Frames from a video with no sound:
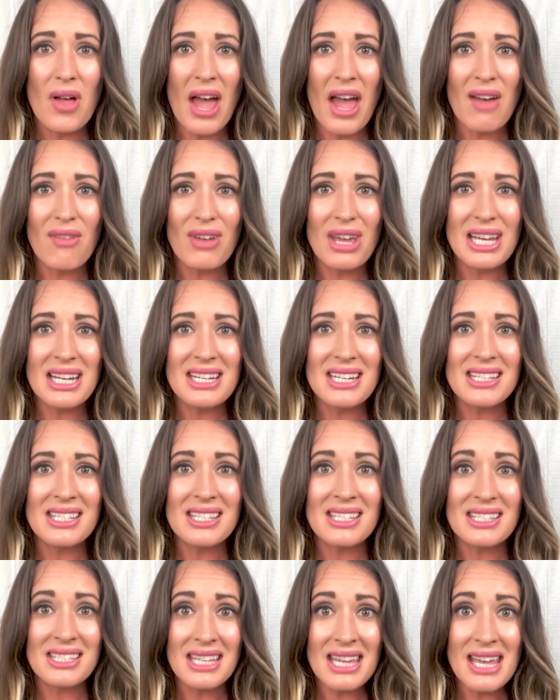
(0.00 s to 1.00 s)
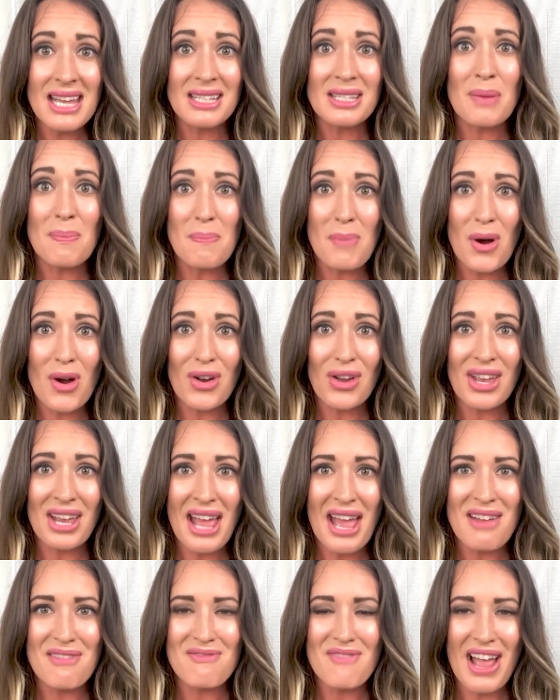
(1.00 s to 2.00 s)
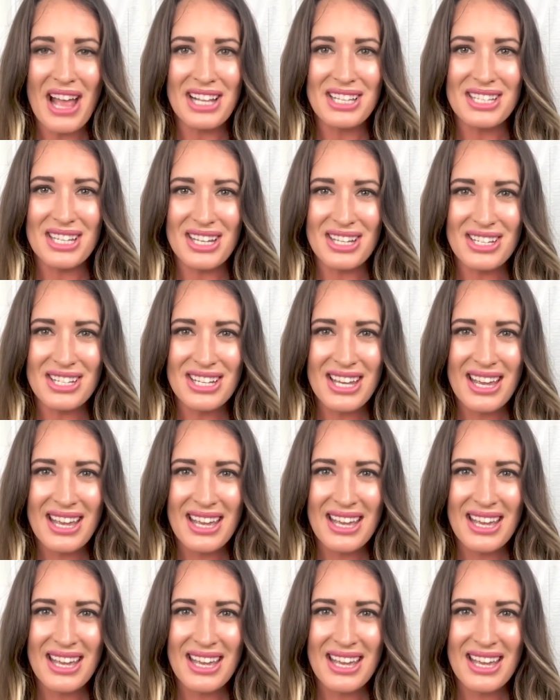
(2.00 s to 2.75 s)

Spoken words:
have a distinct market advantage.